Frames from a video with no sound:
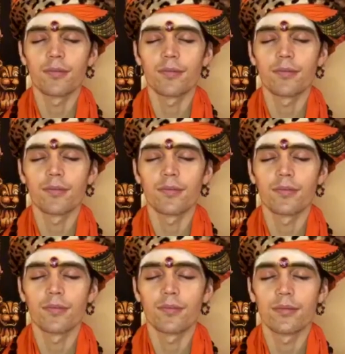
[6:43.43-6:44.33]

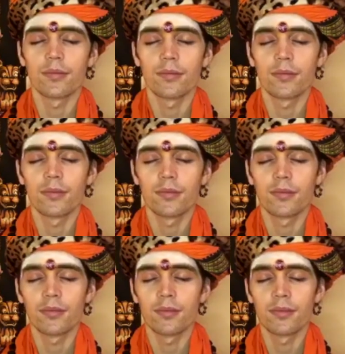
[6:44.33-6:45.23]

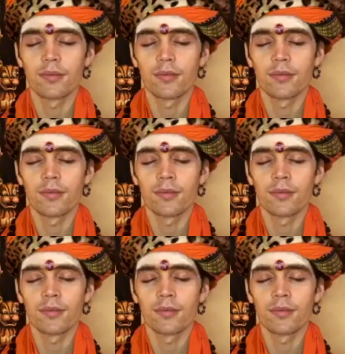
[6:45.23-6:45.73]
No one is speaking in this clip.